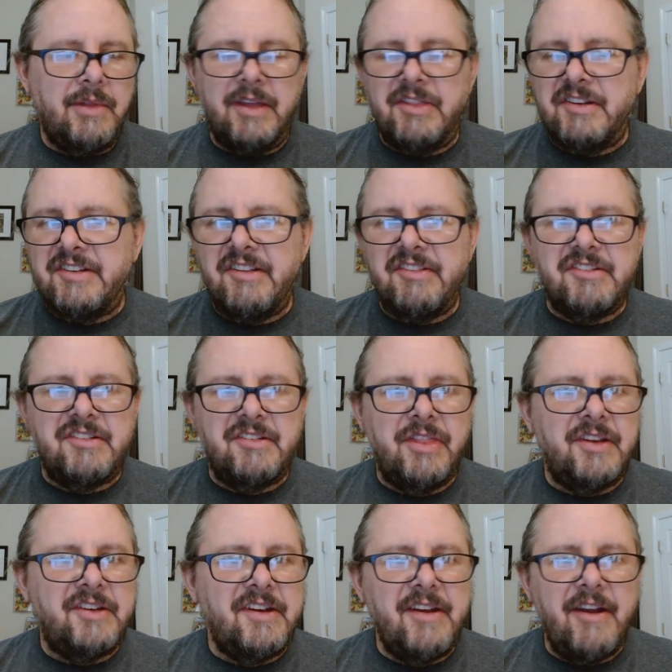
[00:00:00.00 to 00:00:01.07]
like the just
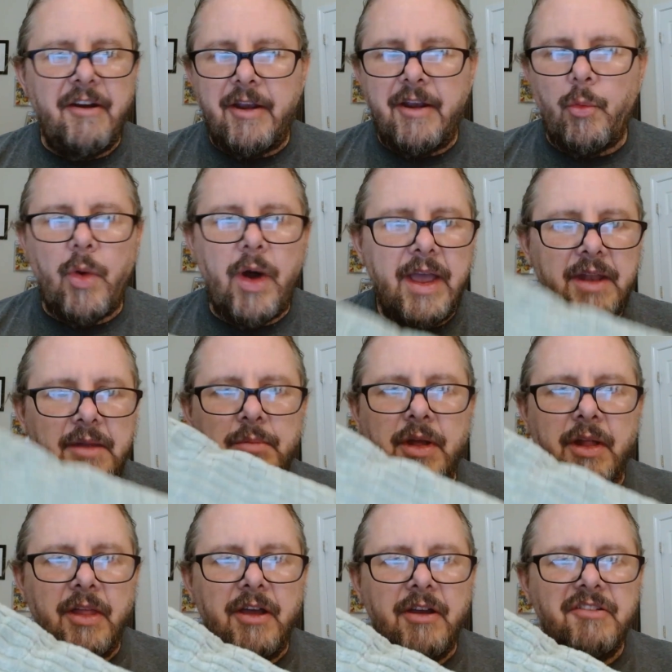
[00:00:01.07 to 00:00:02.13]
the generic white
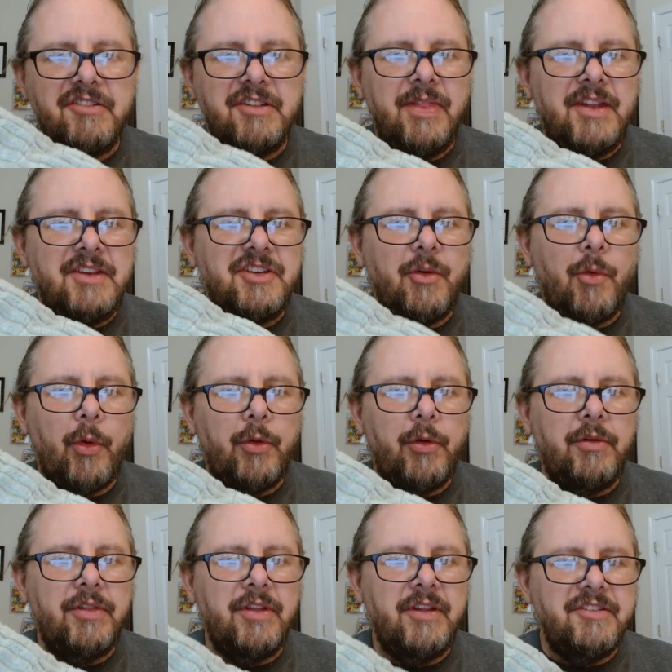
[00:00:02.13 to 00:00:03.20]
pillows and then she
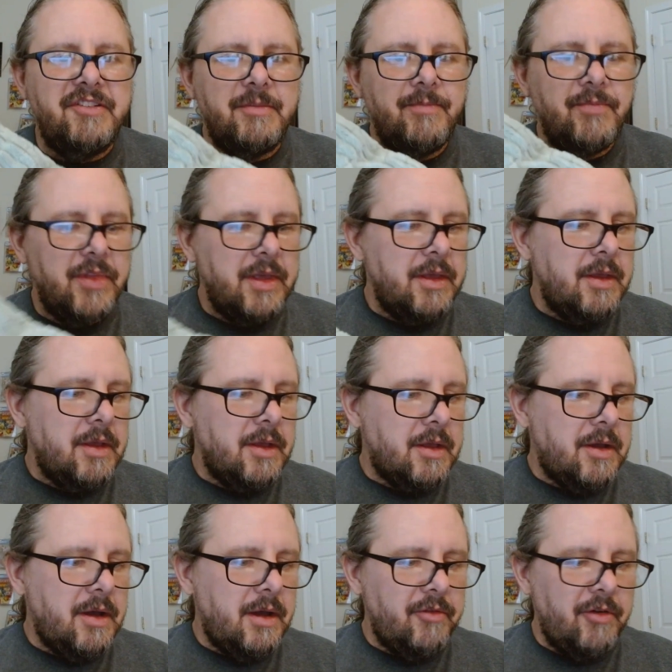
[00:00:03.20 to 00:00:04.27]
ordered these
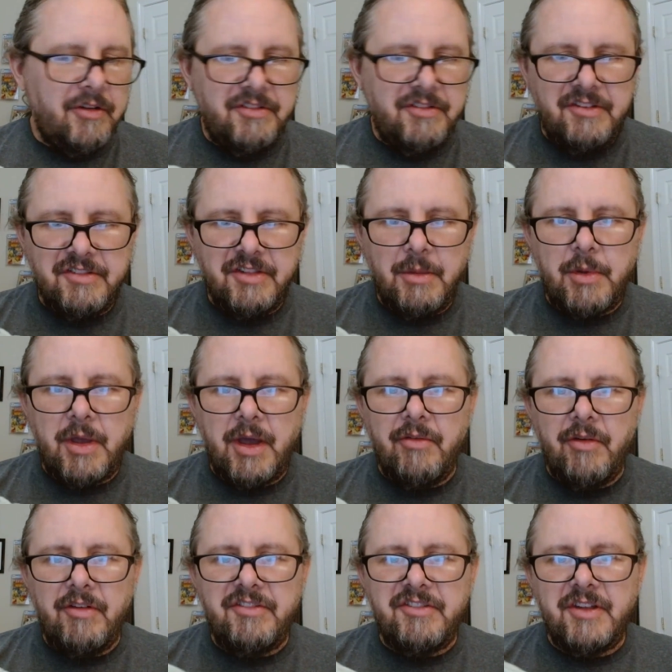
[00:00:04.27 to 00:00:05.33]
covers these slip
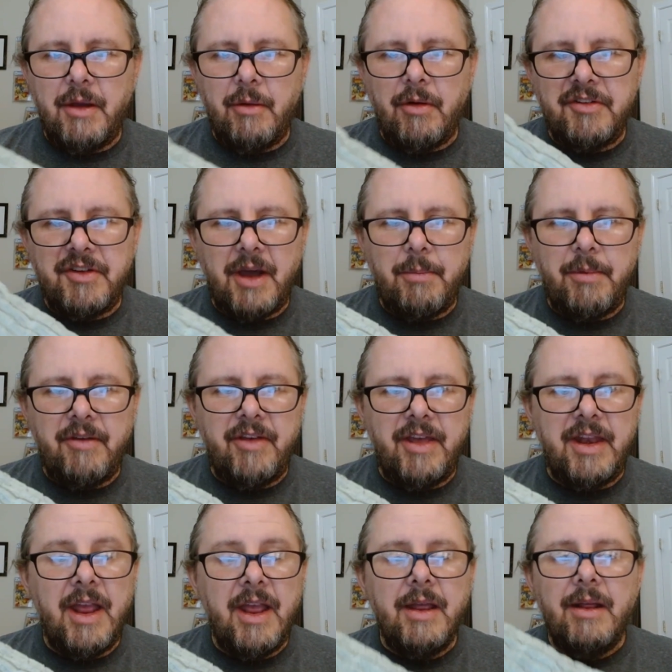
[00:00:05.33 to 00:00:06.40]
covers to go on top of
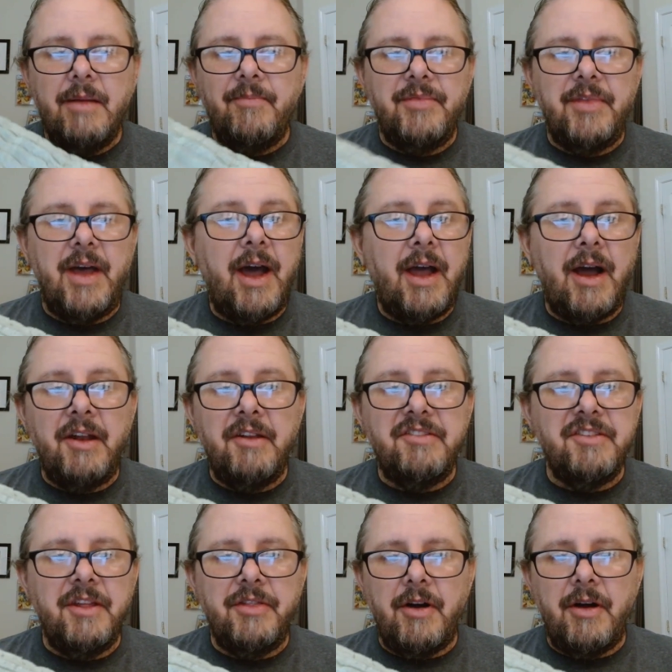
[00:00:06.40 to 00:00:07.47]
it i
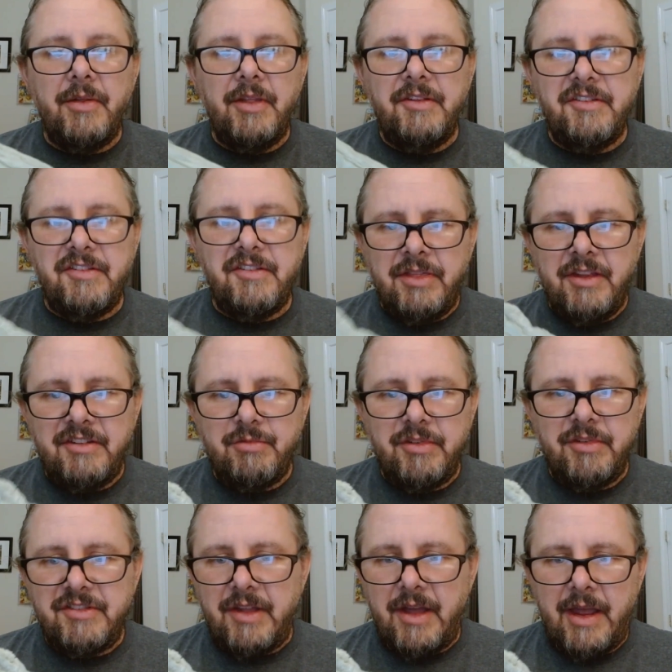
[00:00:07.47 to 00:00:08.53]
honestly thought this this
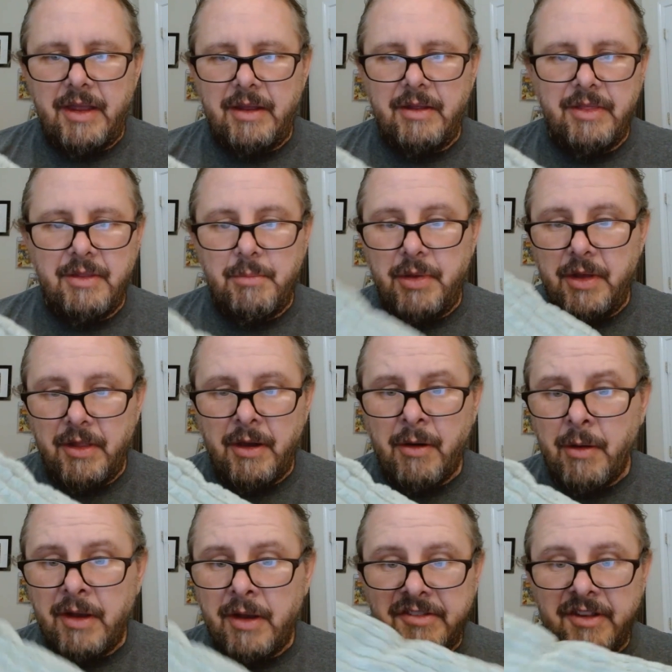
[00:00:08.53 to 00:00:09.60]
was like the
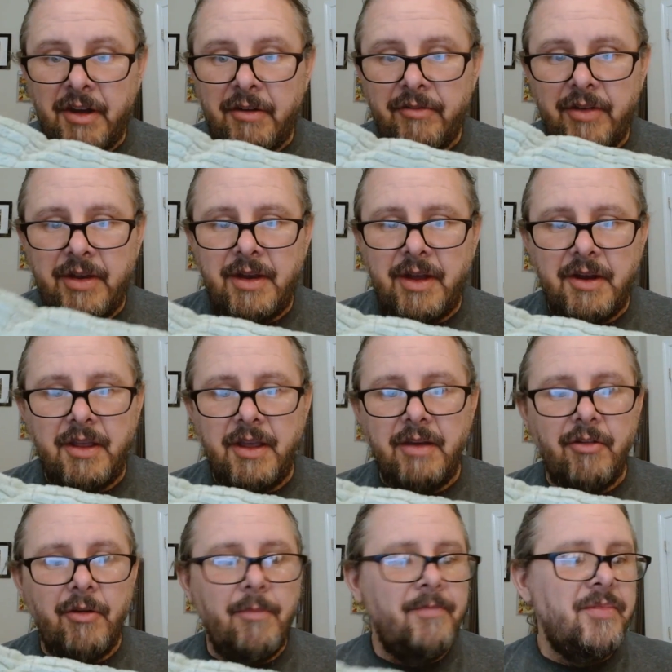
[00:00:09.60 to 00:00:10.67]
pillow itself and not a
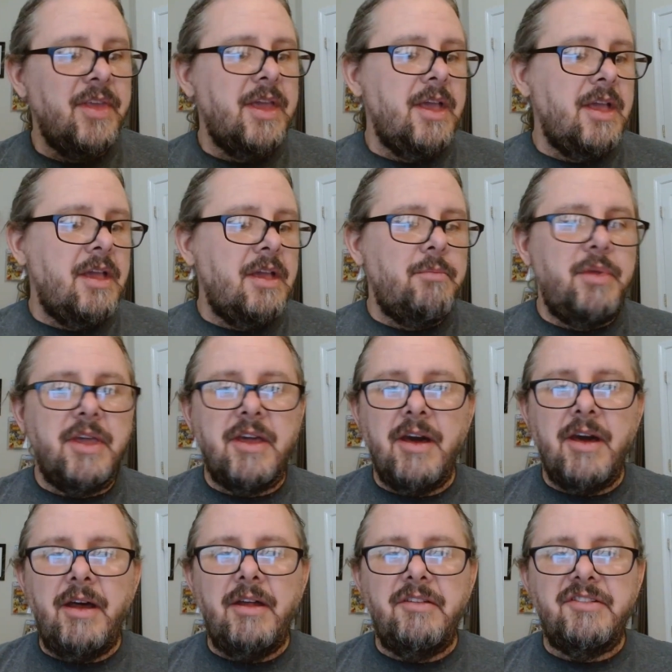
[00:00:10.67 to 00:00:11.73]
cover
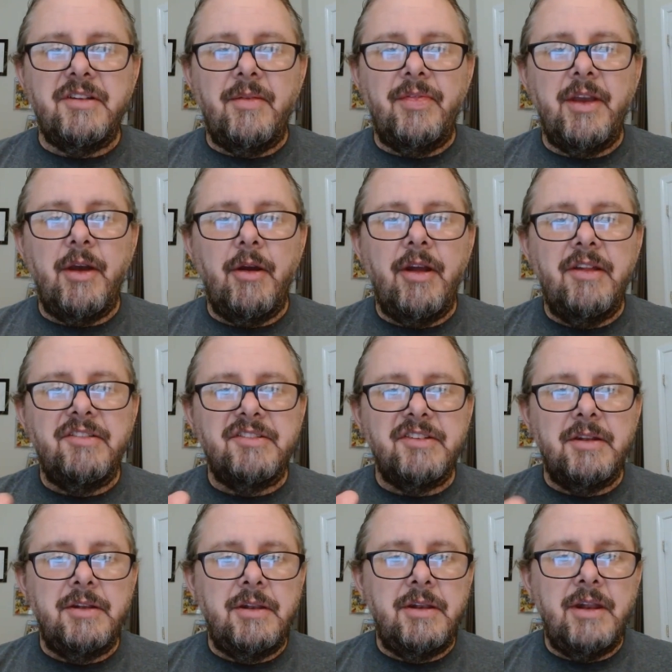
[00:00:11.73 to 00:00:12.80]
because there
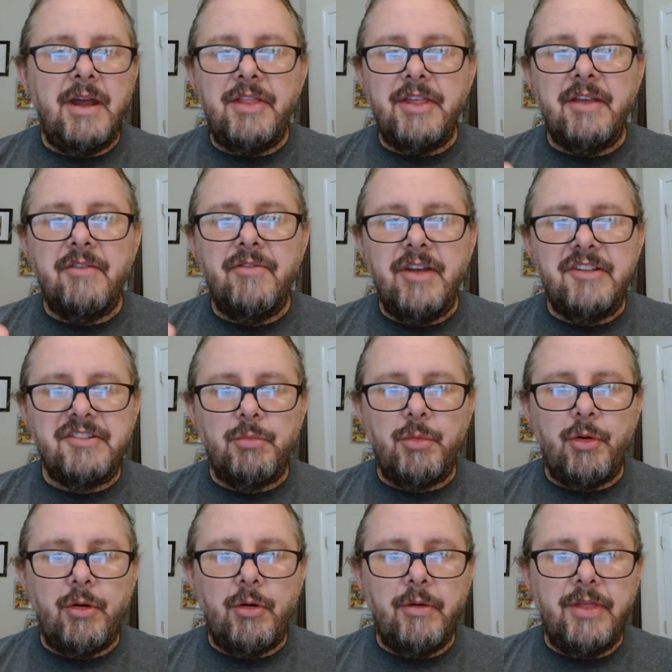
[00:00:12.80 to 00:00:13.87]
is nothing
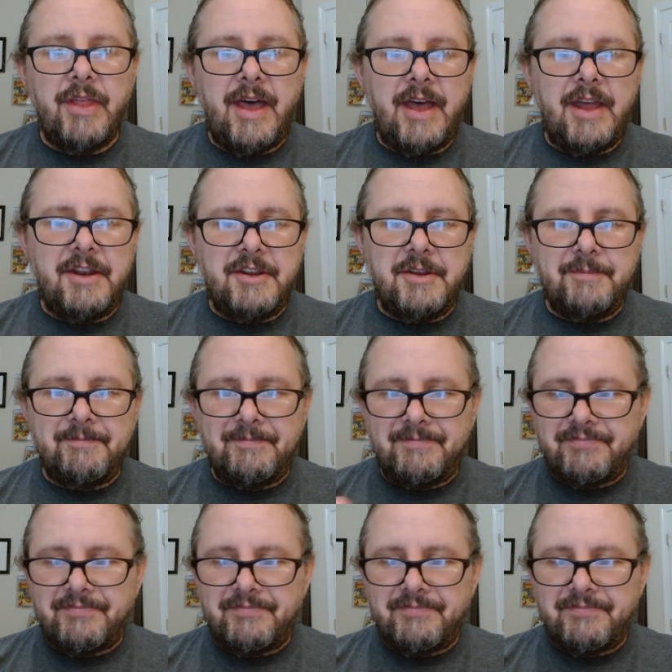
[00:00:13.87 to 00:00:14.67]
visible that